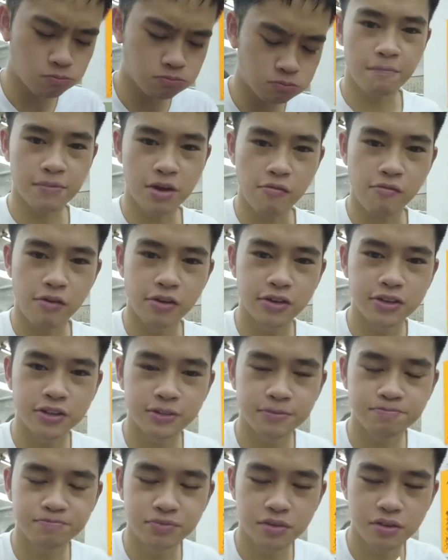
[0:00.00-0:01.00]
A very
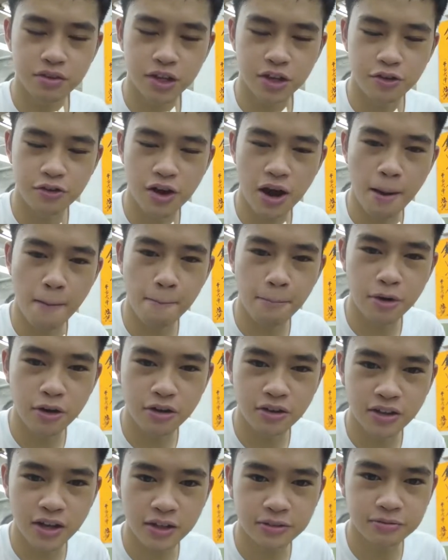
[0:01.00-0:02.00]
thin wrapper
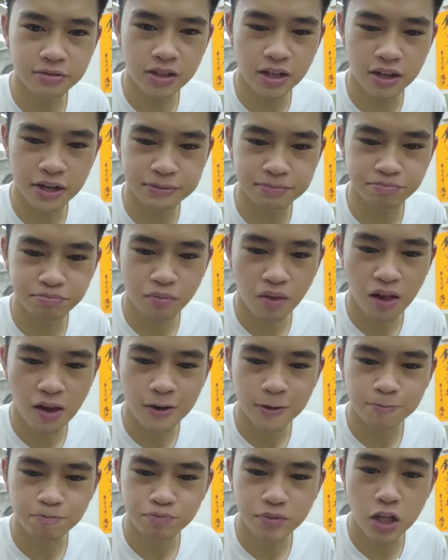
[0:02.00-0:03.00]
of that, and then
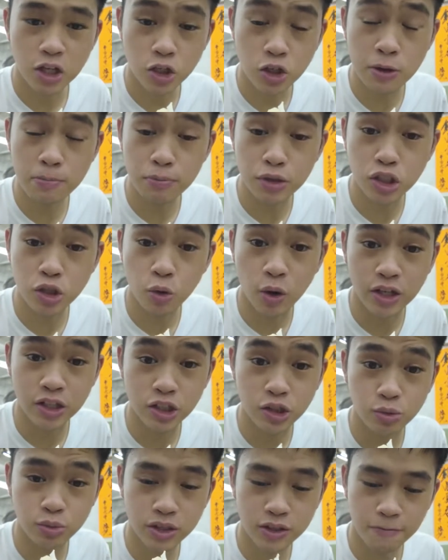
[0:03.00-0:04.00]
the shrimp is quite
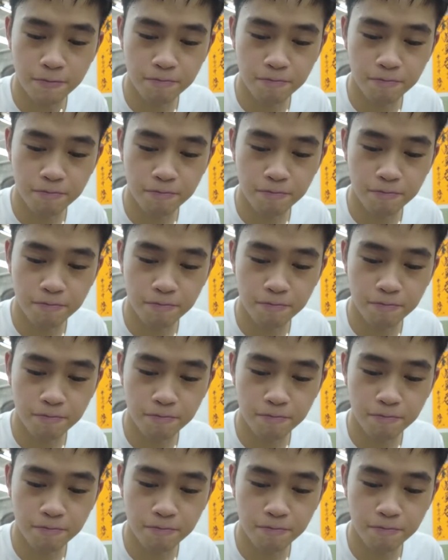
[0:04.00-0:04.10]
sweet.